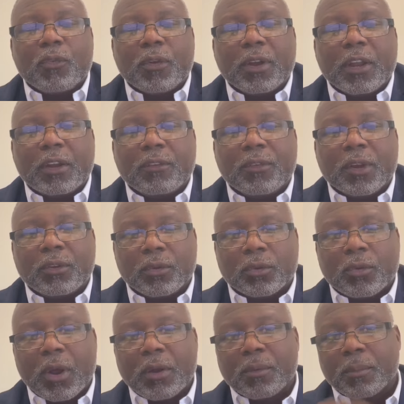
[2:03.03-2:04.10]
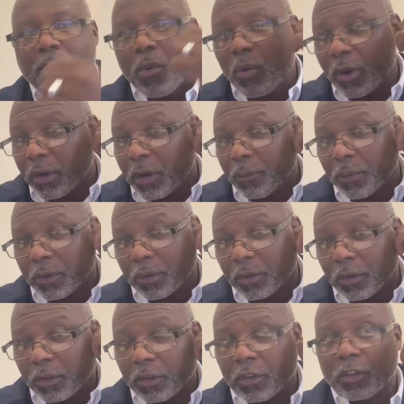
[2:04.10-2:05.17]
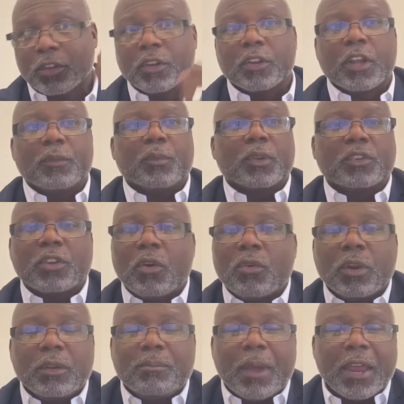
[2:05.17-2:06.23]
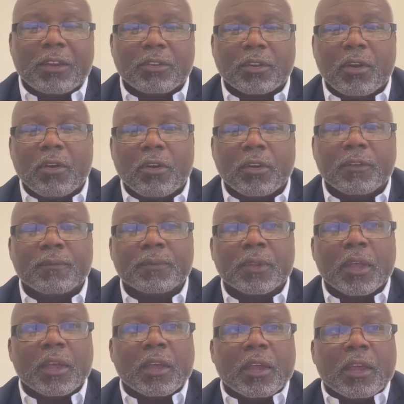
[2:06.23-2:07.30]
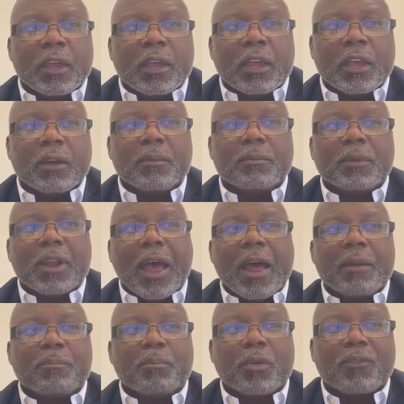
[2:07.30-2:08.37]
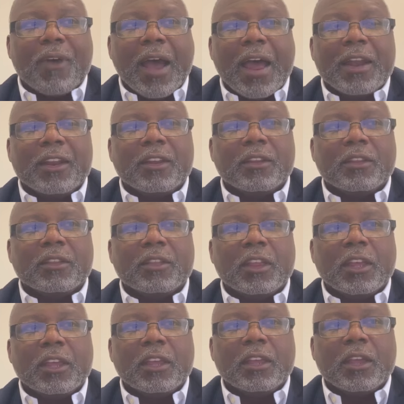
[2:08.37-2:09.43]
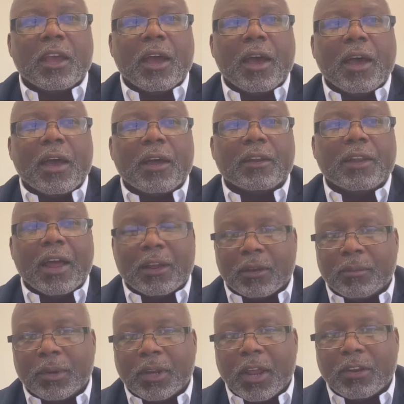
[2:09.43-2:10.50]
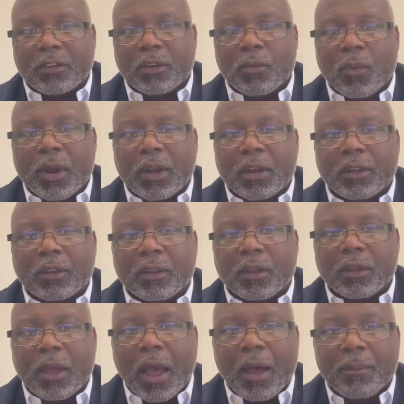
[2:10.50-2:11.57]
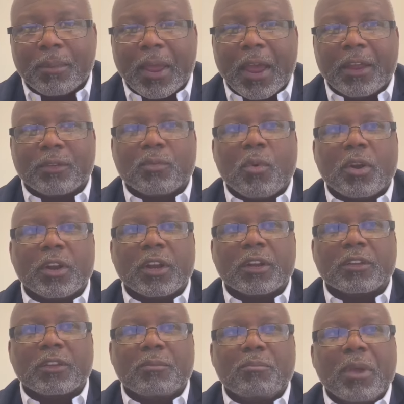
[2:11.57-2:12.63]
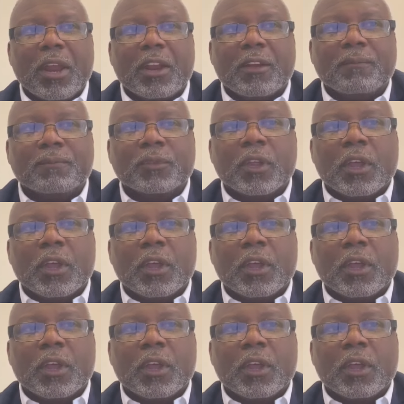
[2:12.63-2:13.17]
from the individual's credit report, and it was solely based on him not providing the documentation the way that Comcast wanted it submitted.